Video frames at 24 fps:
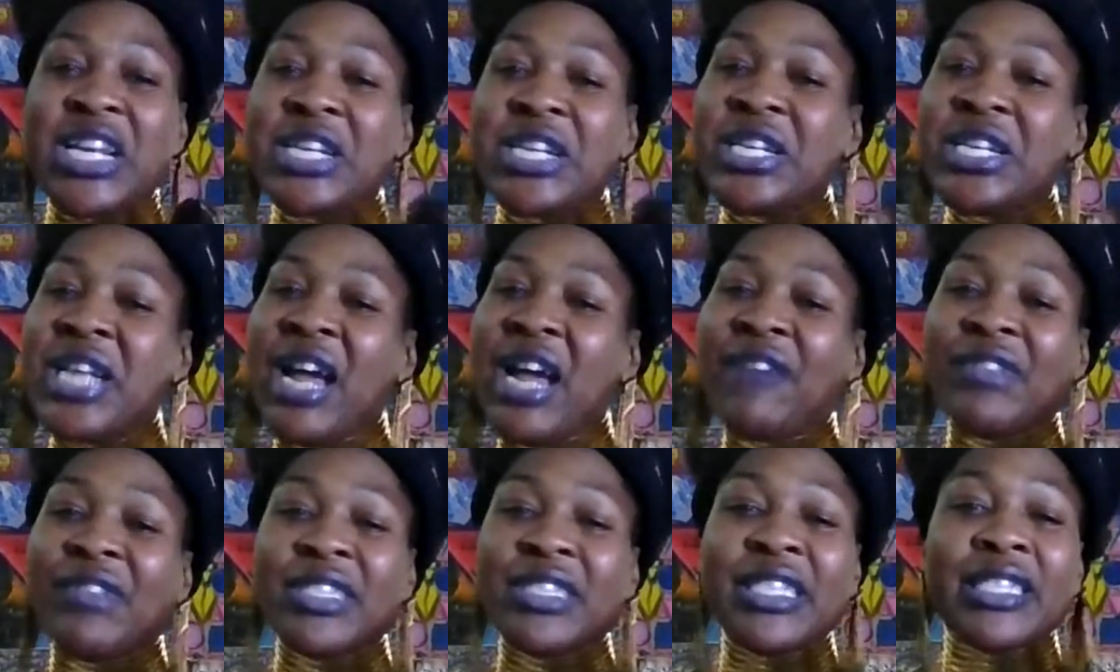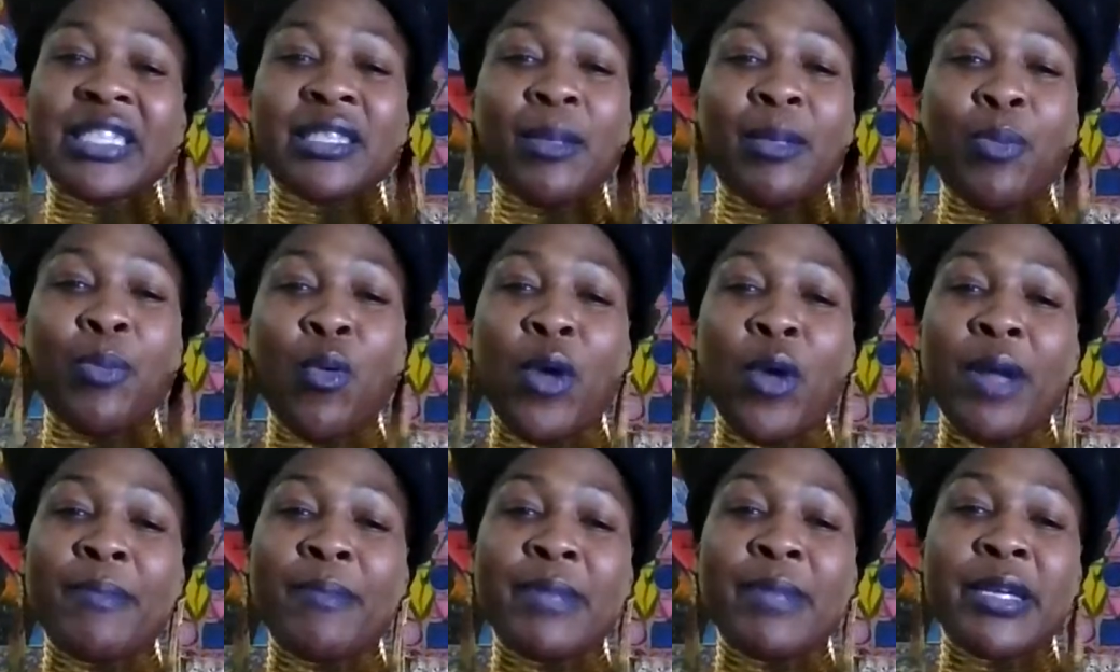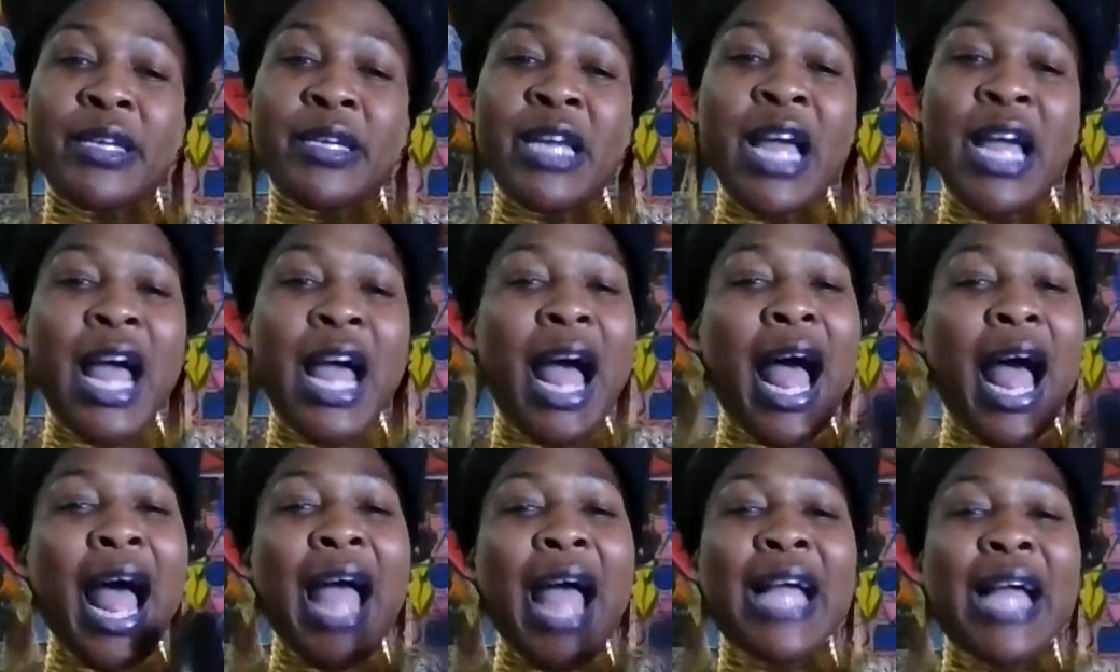Never disappoint me.
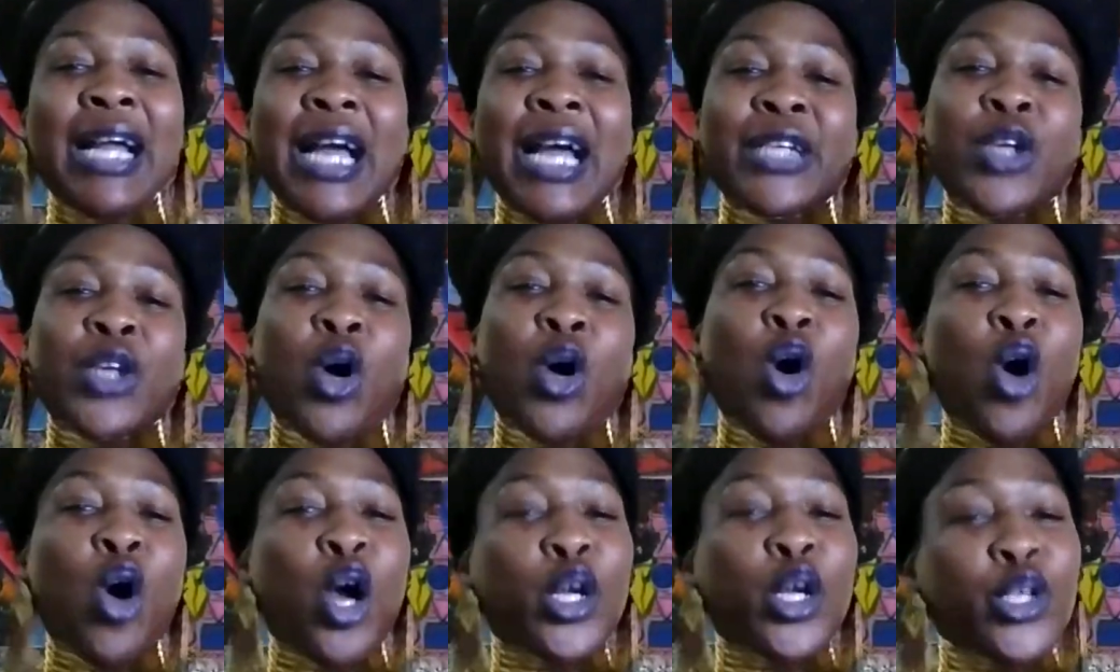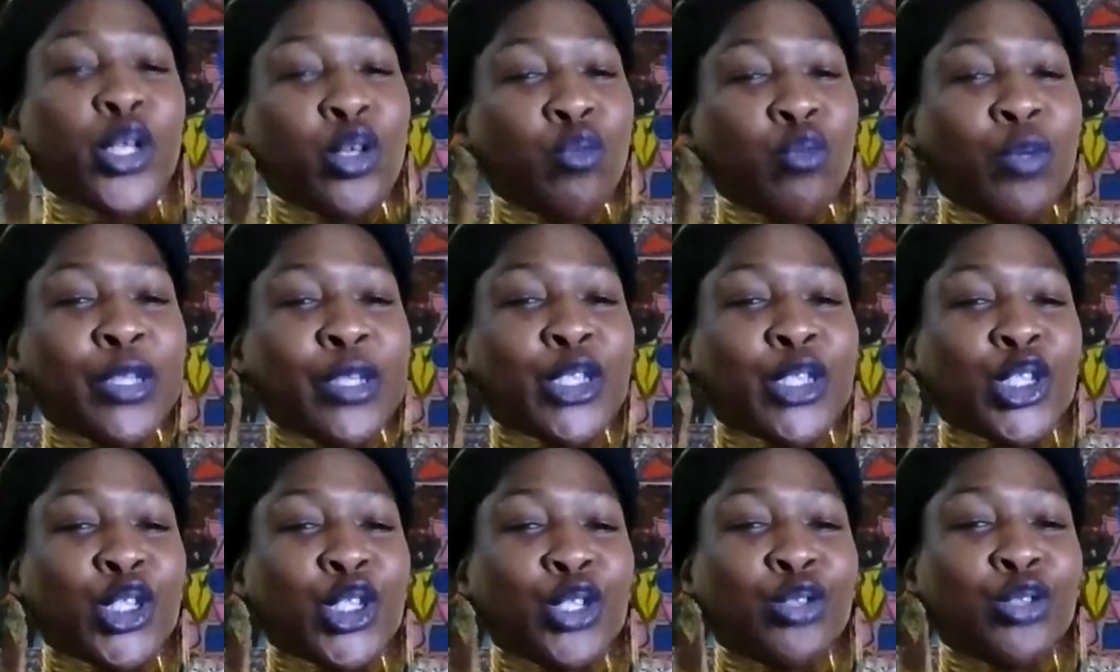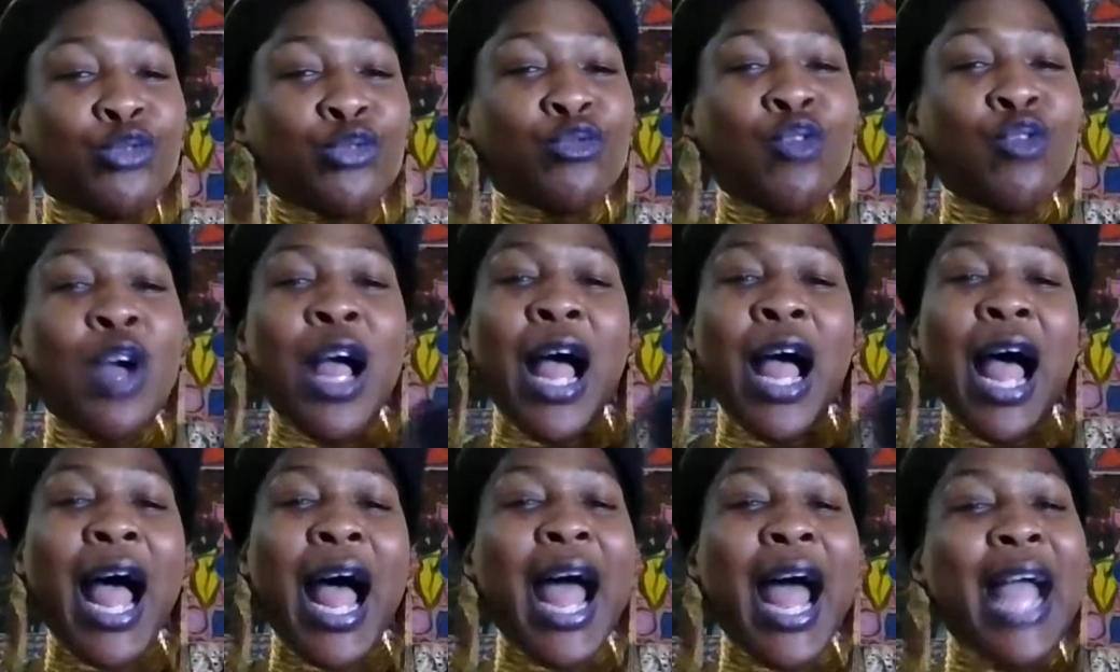I ain't got to argue with you.
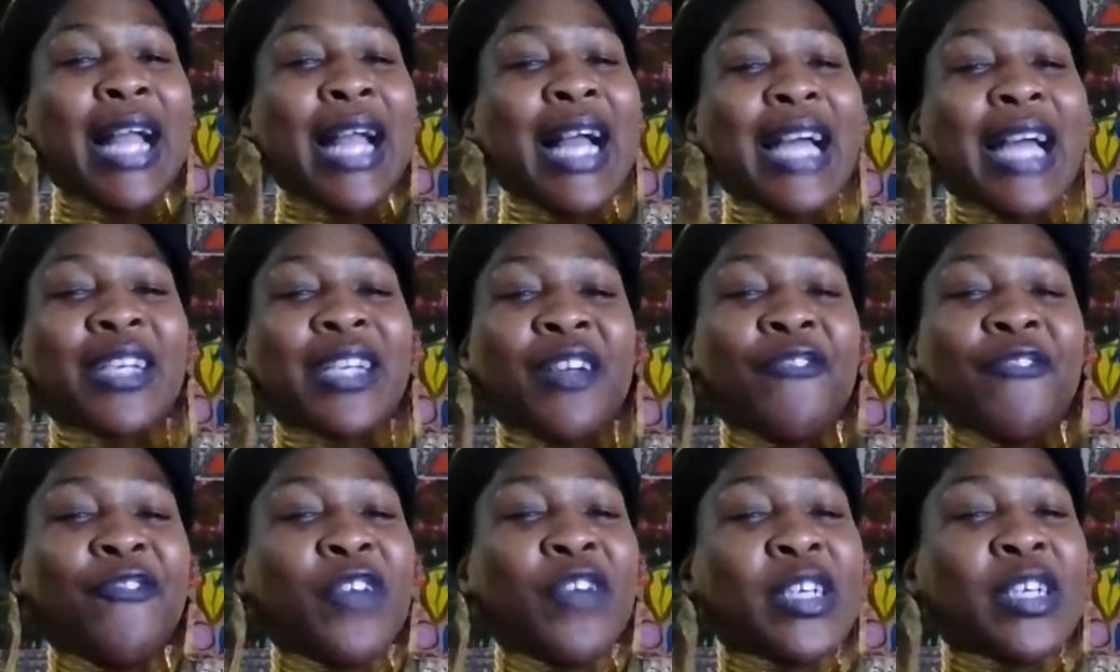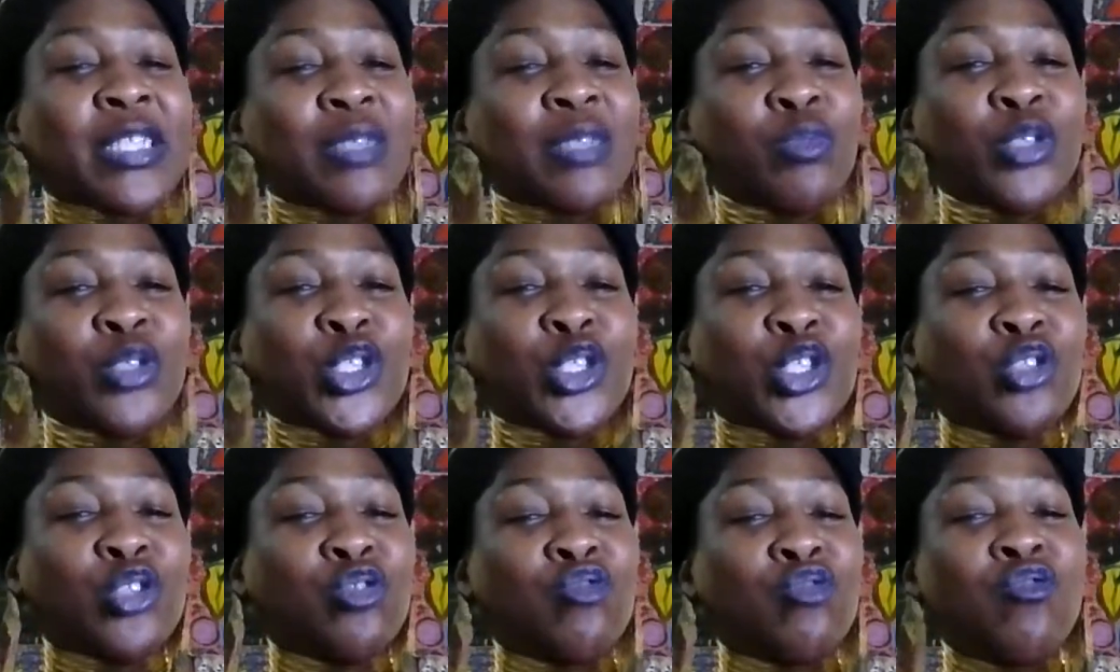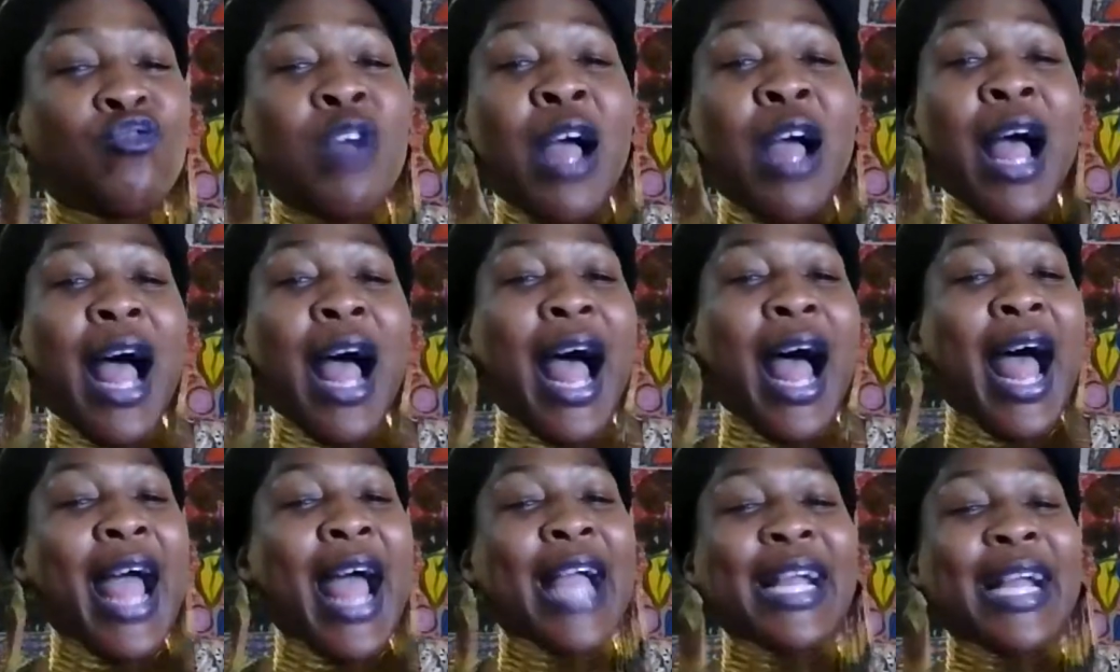I ain't got to fuss with you.
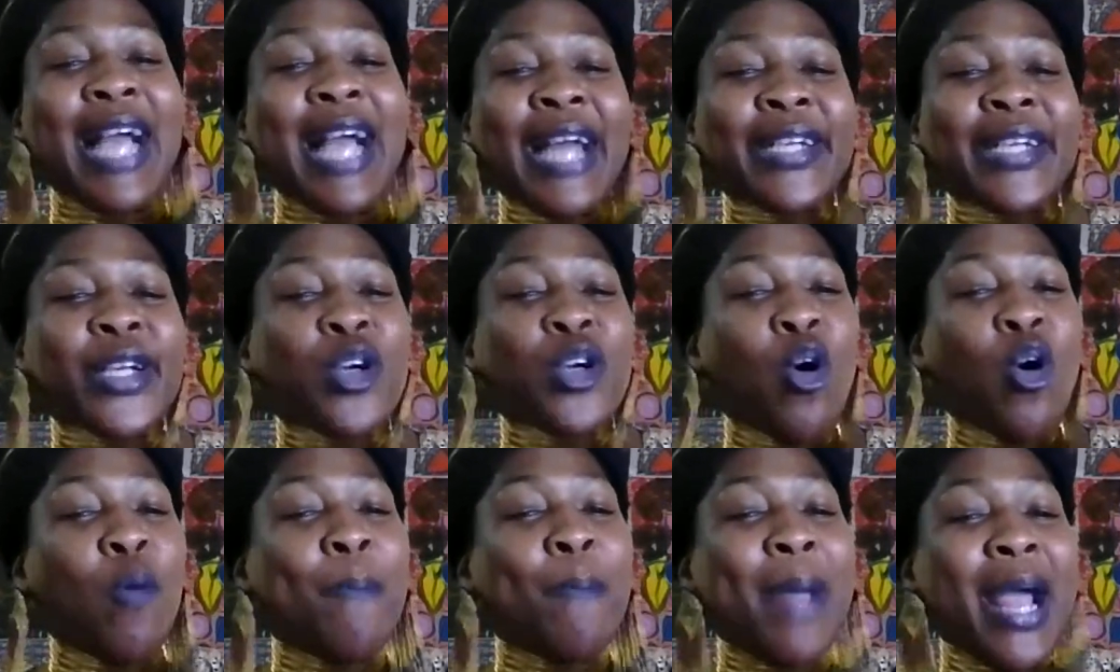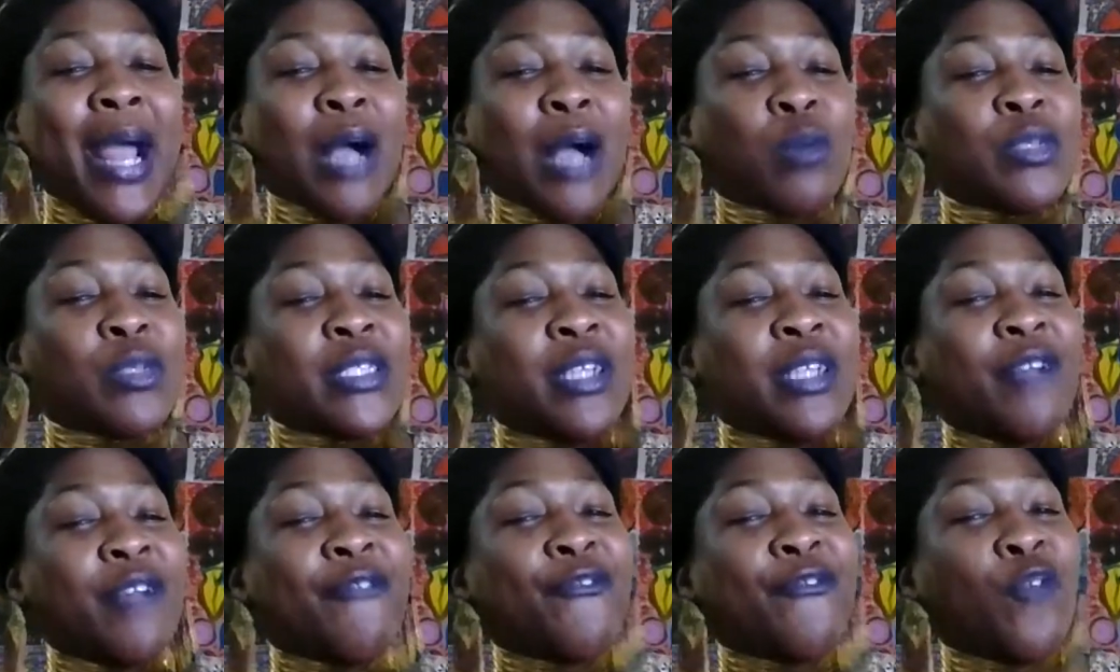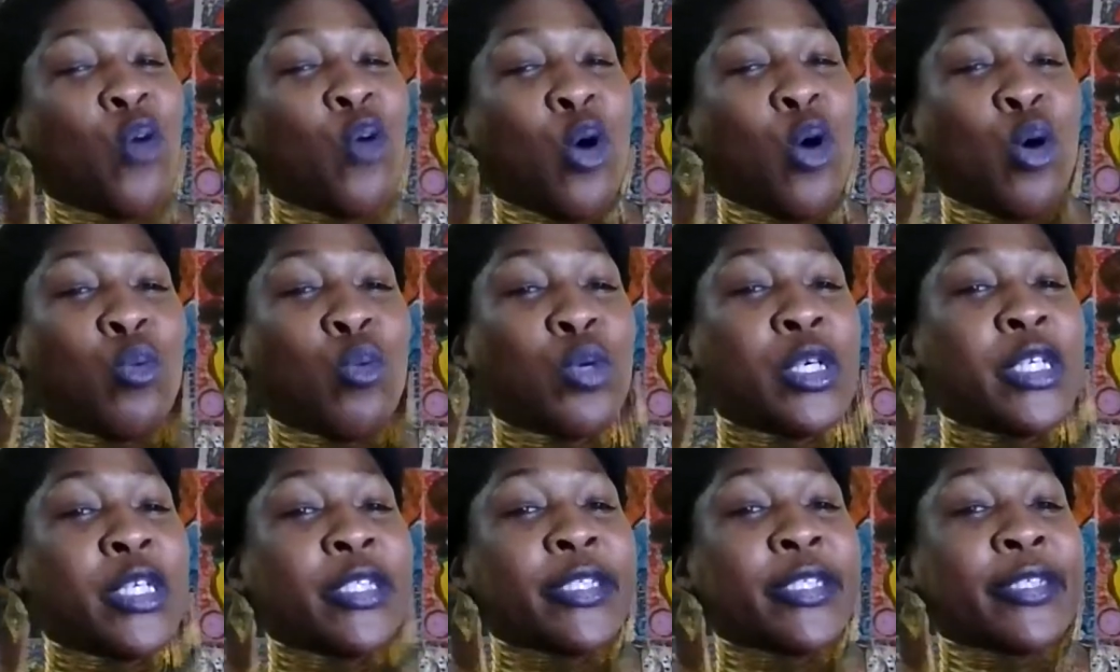I ain't got to go backwards and
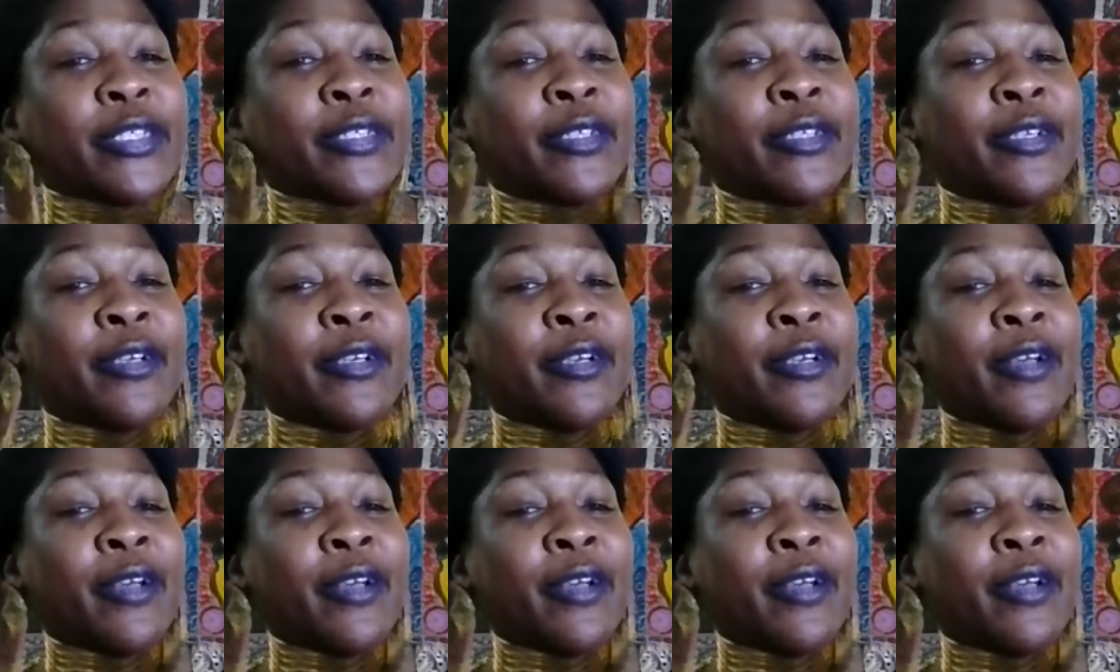forwards.